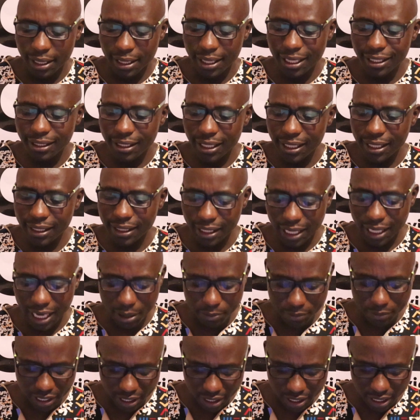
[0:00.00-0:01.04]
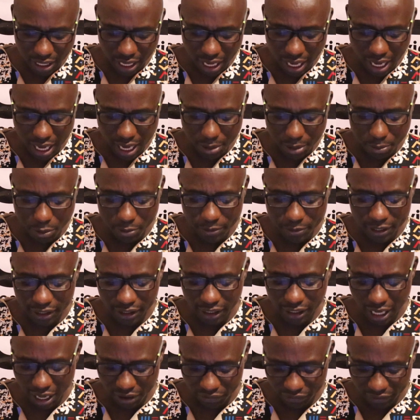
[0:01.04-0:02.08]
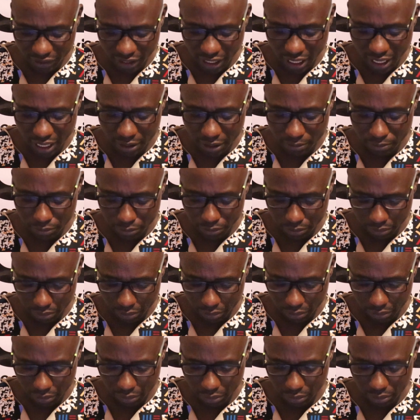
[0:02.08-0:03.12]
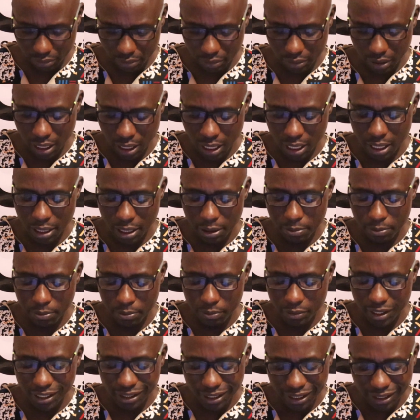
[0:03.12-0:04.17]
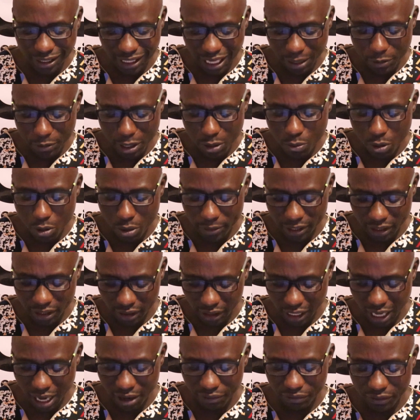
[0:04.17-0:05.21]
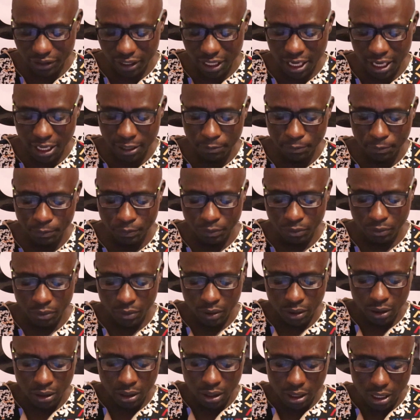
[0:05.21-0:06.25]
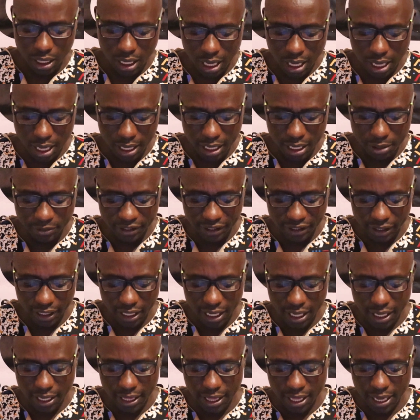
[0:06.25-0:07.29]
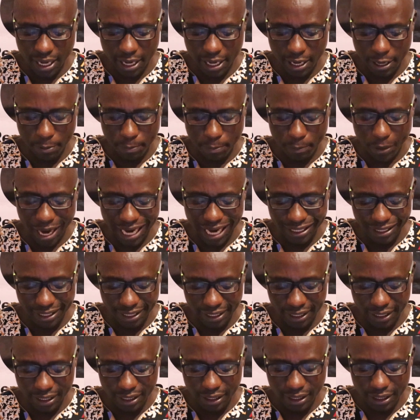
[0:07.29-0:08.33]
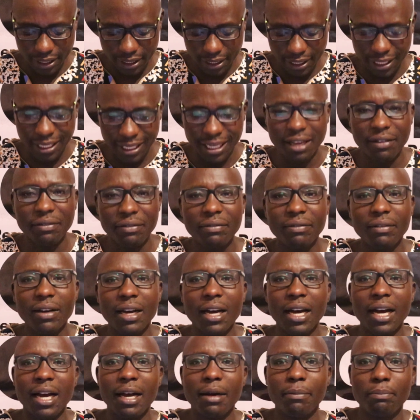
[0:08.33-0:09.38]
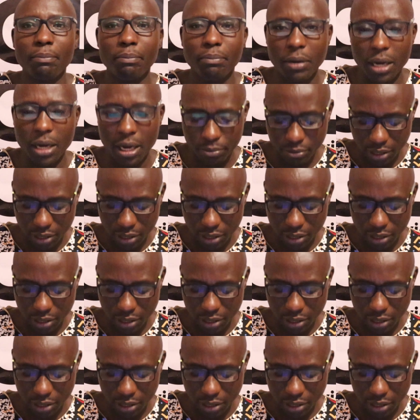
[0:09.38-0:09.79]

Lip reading: This is coming moments after, this is coming moments after, let me say, the party gave up,